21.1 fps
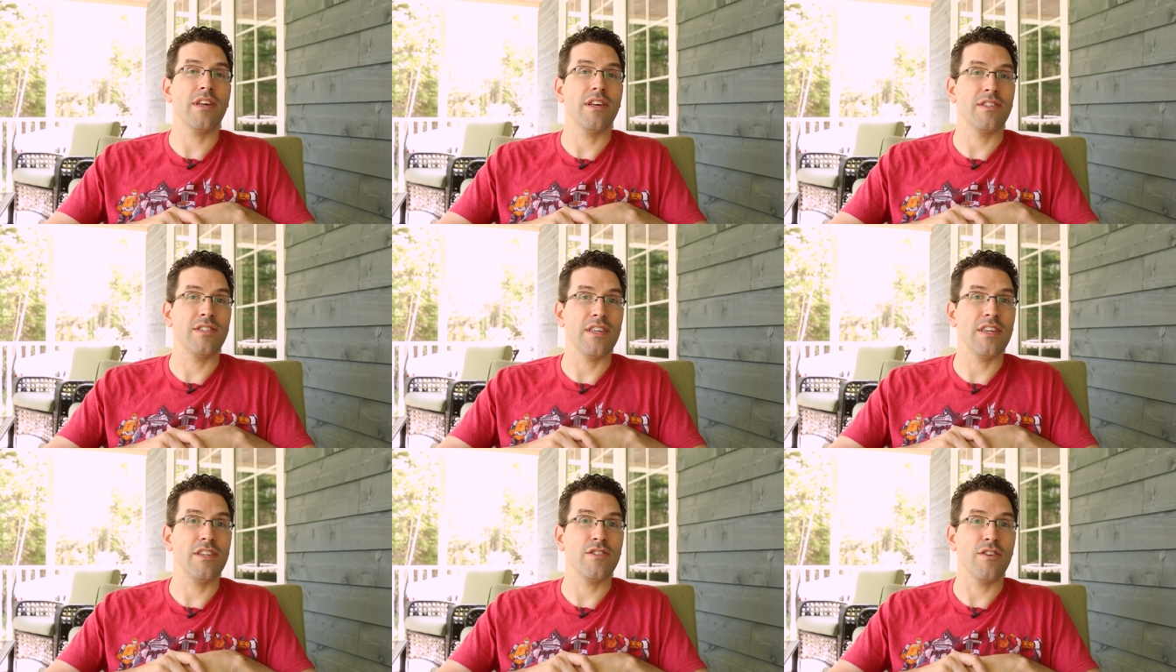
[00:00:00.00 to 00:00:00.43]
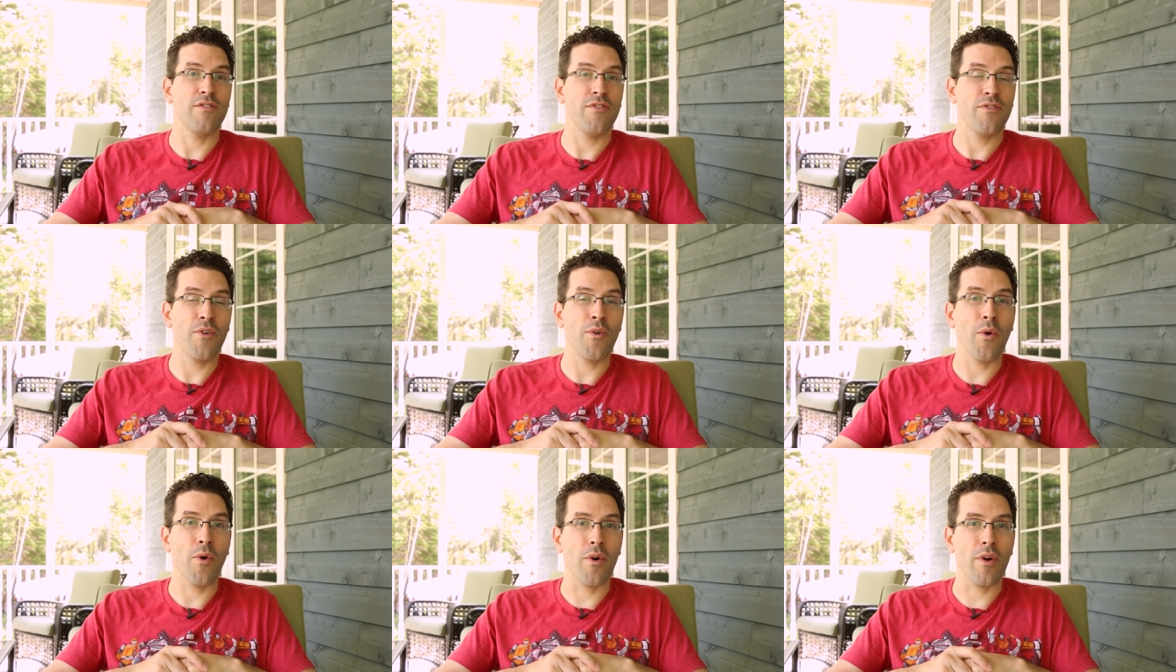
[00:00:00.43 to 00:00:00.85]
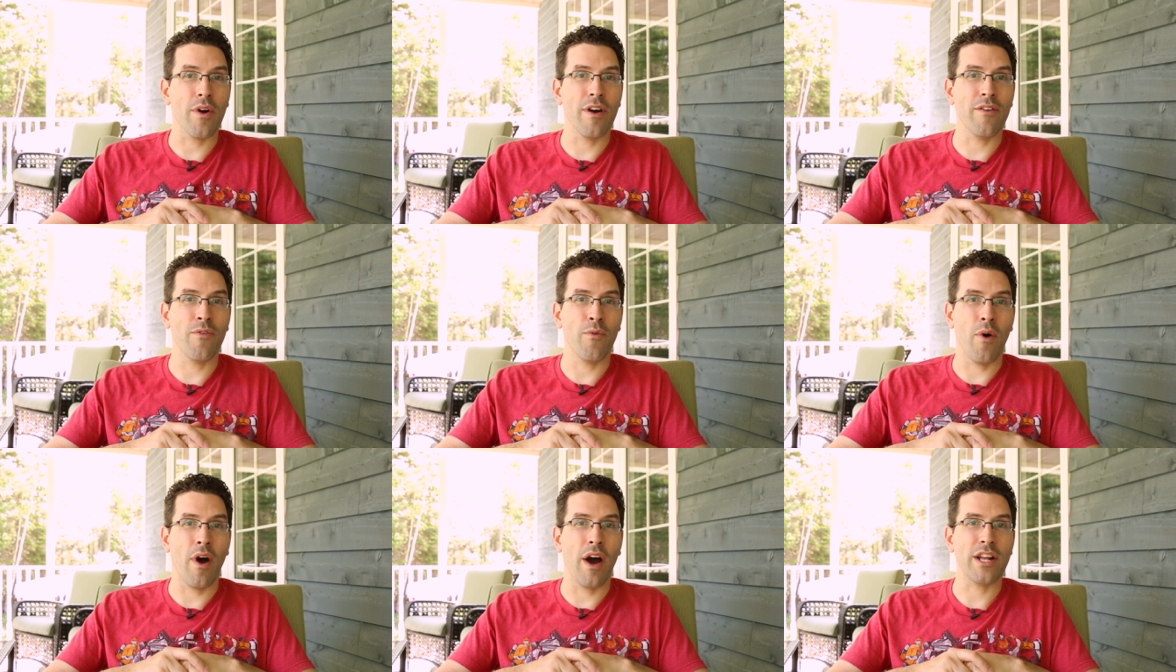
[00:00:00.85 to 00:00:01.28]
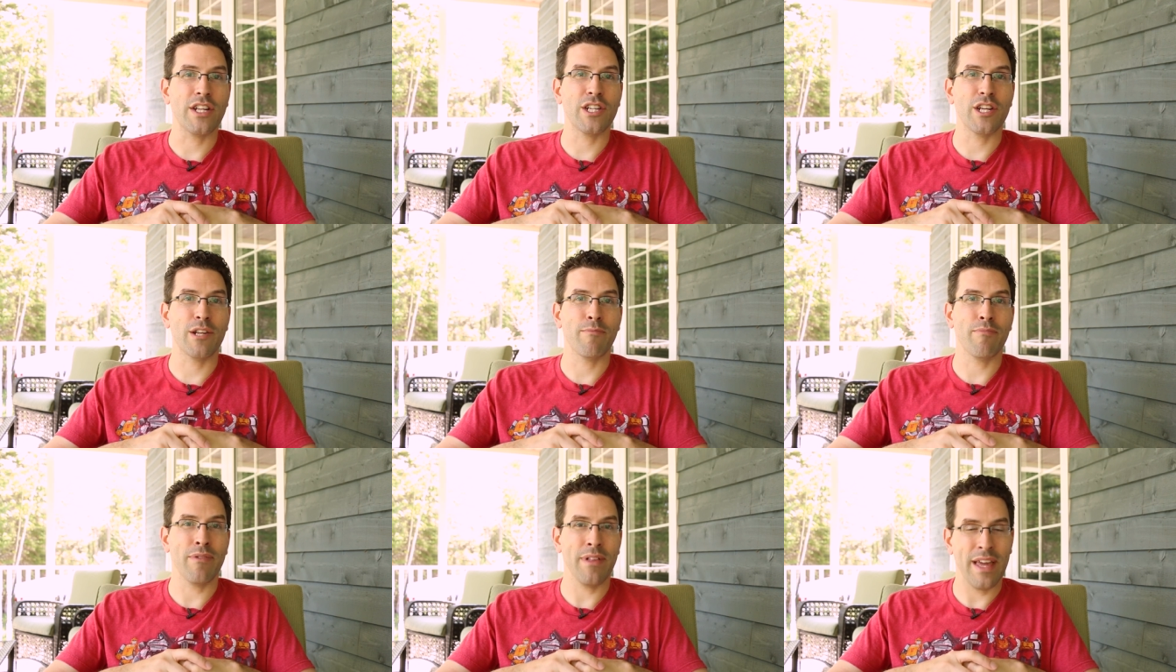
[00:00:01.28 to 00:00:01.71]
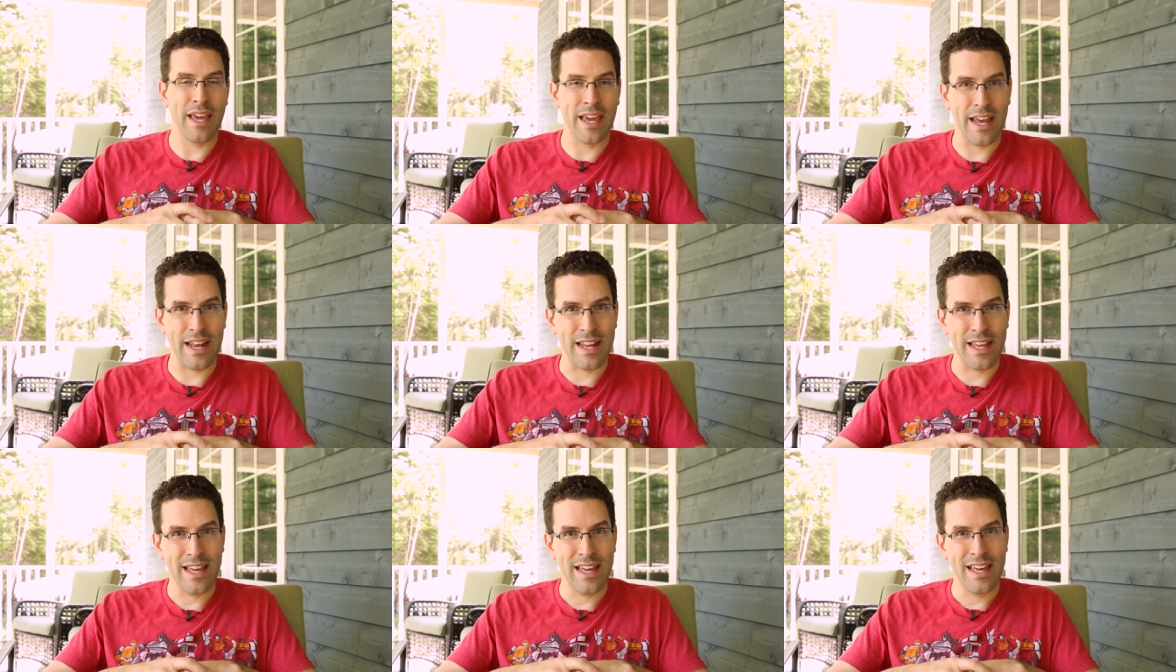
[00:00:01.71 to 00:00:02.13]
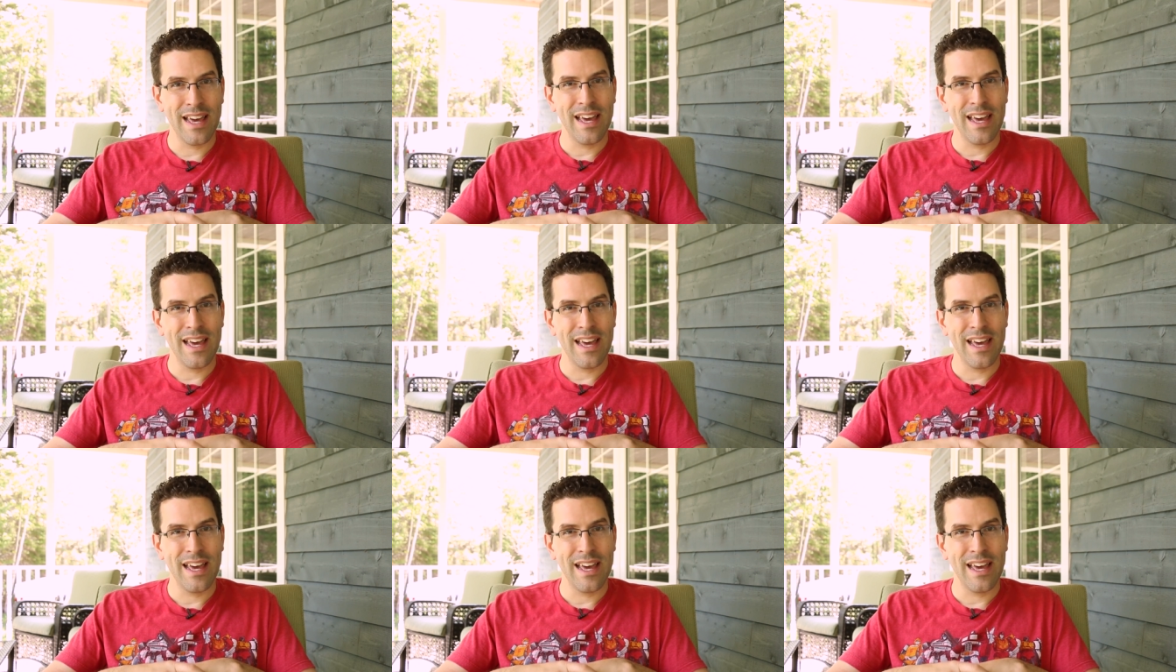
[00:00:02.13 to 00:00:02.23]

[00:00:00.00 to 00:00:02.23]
a season four of Watch It Played.